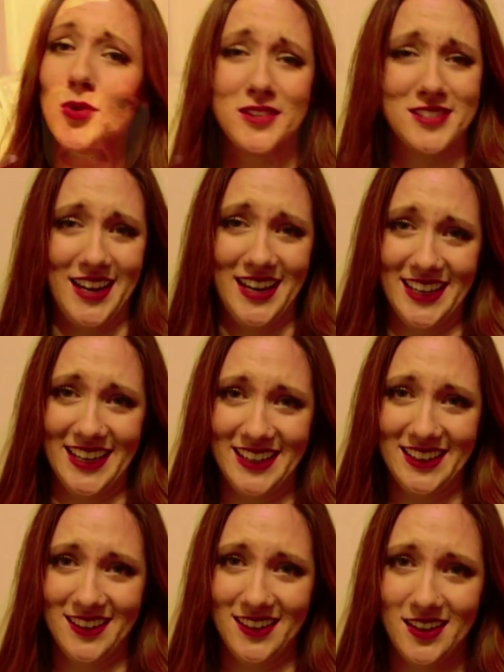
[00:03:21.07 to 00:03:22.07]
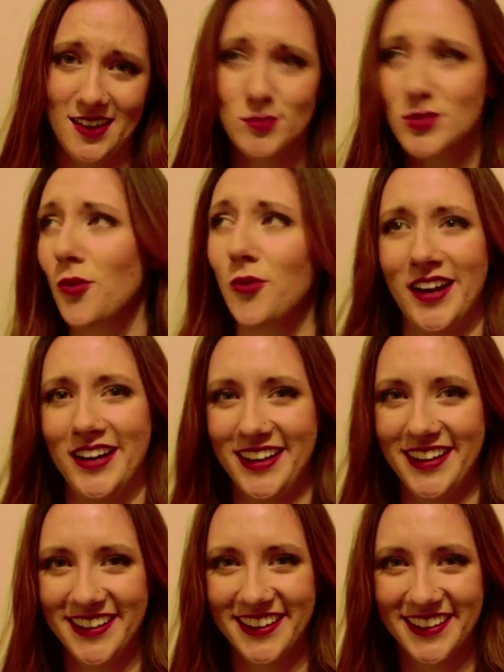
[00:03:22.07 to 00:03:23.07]
I'm so excited. I'm so
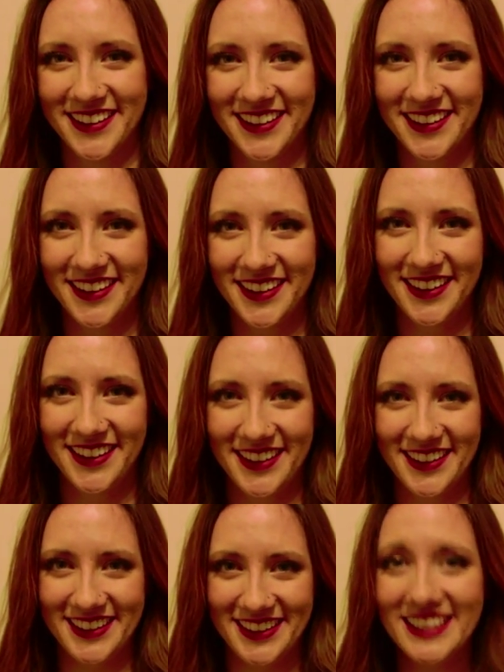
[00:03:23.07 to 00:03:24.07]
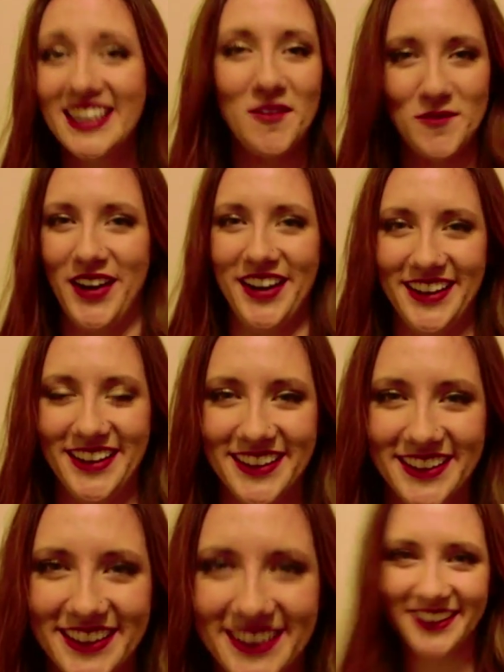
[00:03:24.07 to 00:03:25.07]
ready. I'm ready.